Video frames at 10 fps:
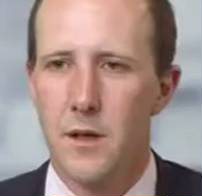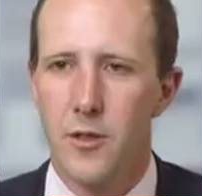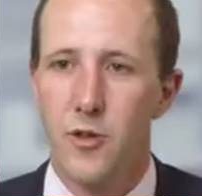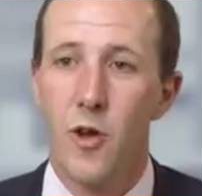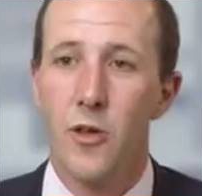
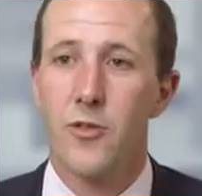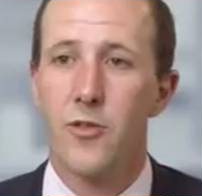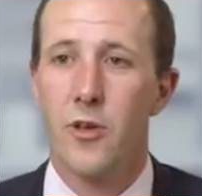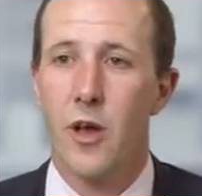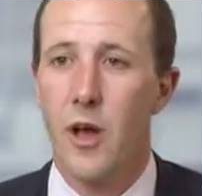The
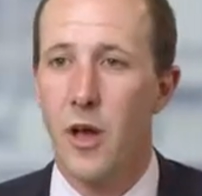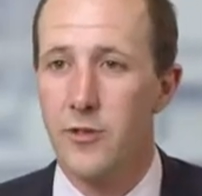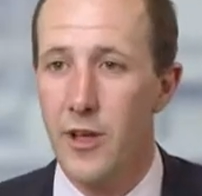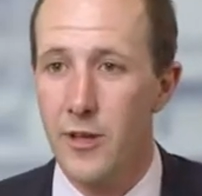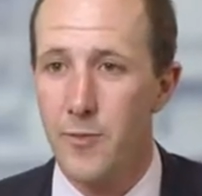trust
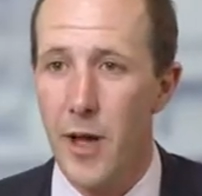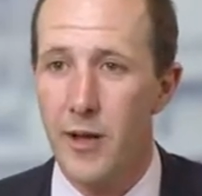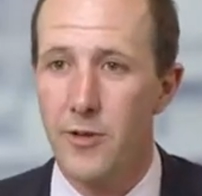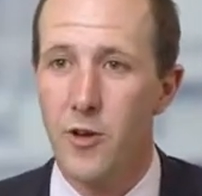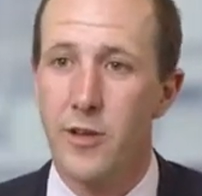dates
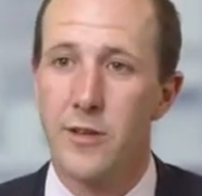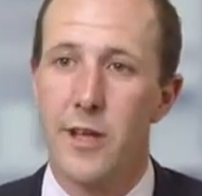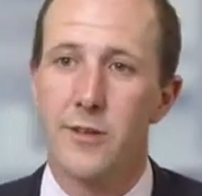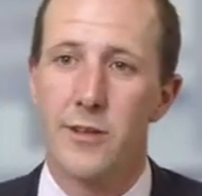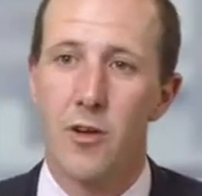back to
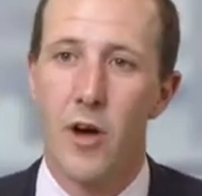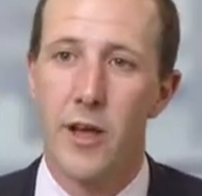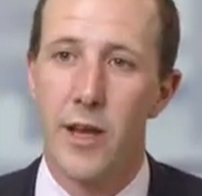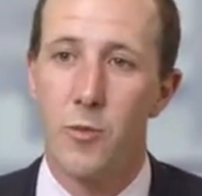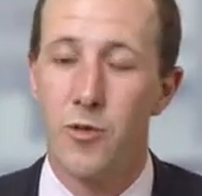
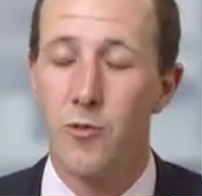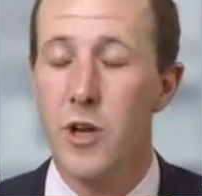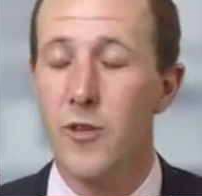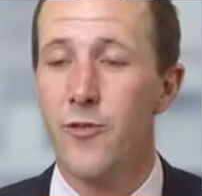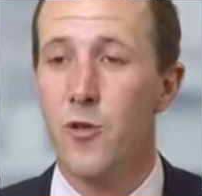1989 and it was
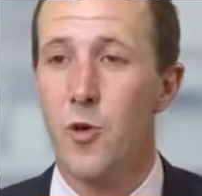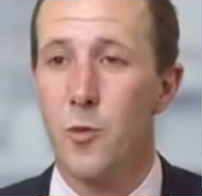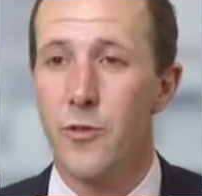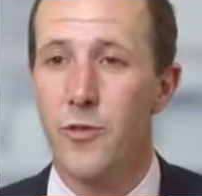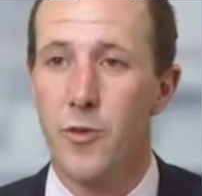really
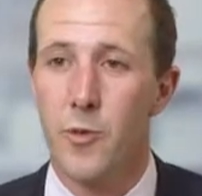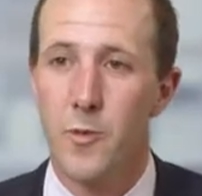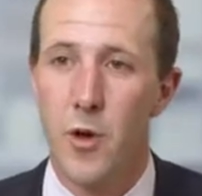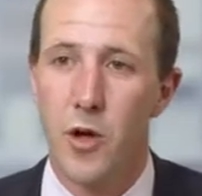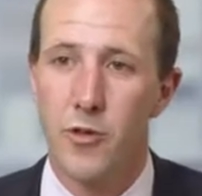formed from the
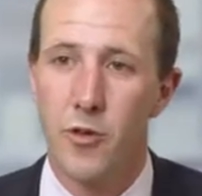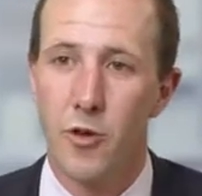merger